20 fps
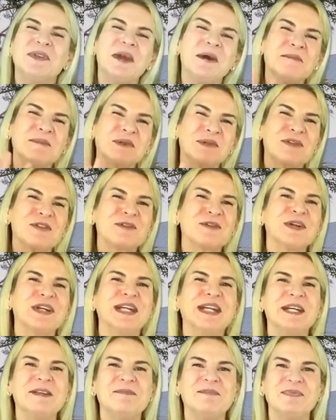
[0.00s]
Number
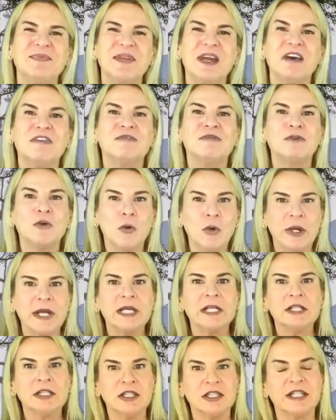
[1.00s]
three,
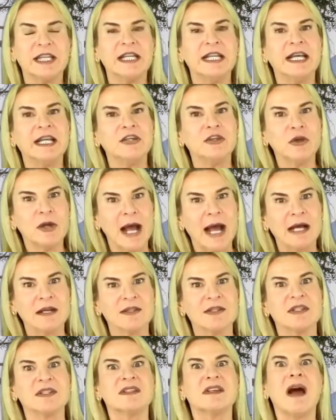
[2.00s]
avoid looking at your
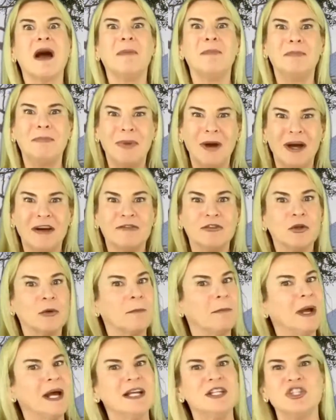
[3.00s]
houses above your
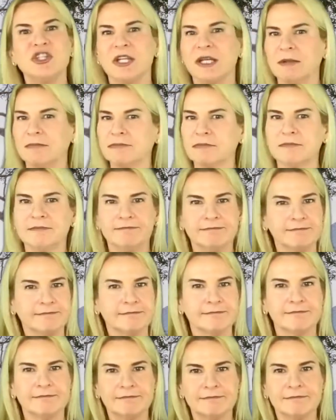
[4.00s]
budget.
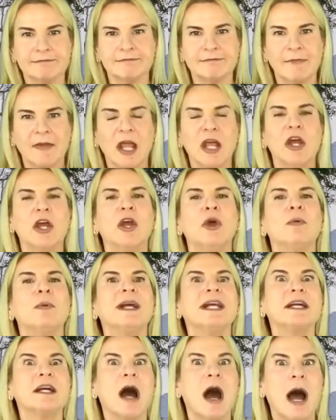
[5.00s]

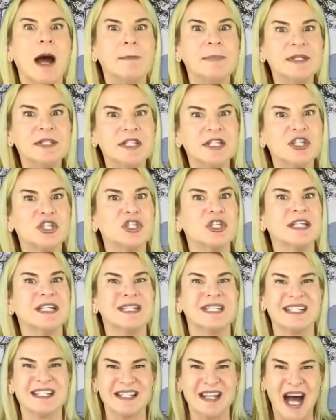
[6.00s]
When competition
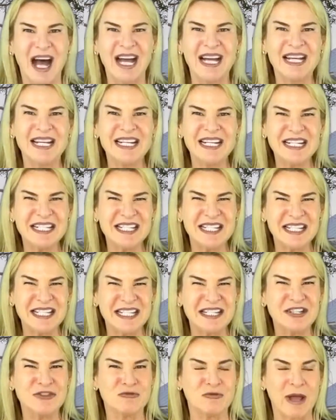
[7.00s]
is as high it is,
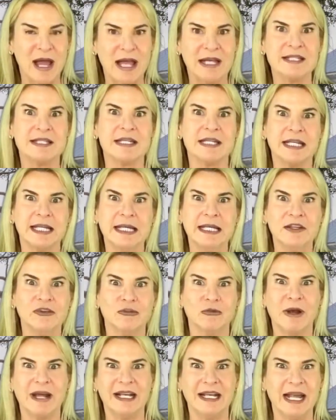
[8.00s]
is as it is
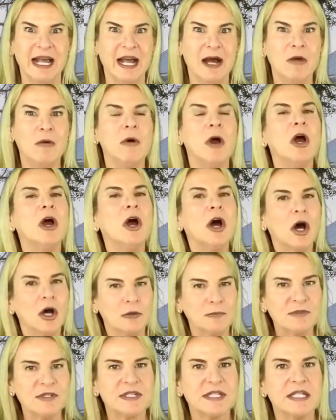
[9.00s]
right now,
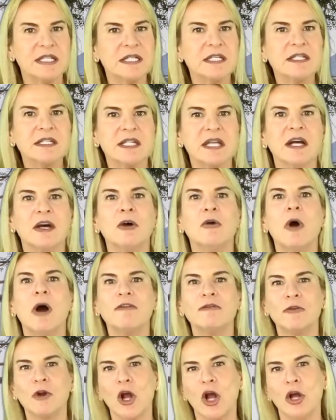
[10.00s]
homes tend to sell
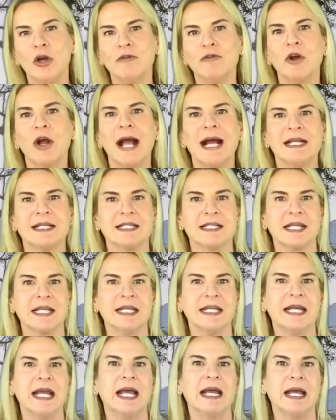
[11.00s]
for over
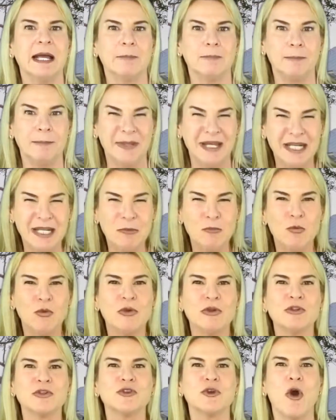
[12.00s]
asking and bidding
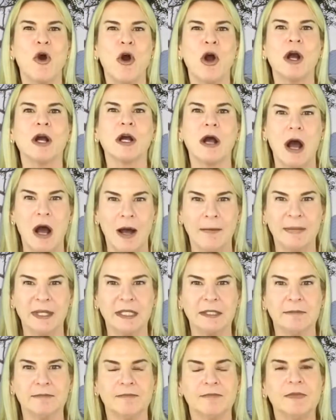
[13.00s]
wars are
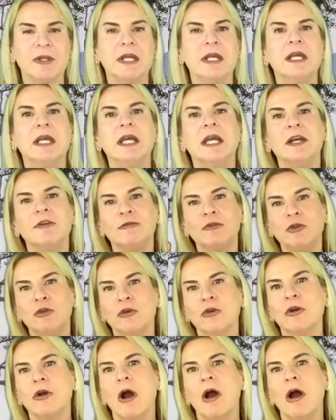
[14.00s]
common. If you're